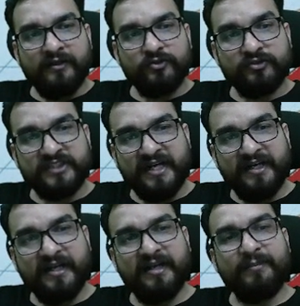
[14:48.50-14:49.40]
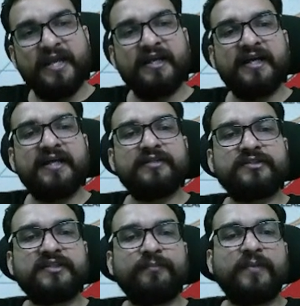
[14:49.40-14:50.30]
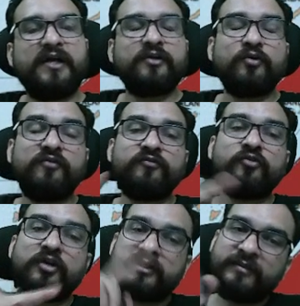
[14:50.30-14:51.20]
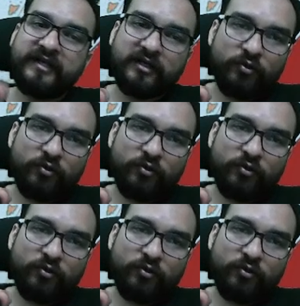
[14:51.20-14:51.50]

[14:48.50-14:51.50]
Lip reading: So Central America is the part of North America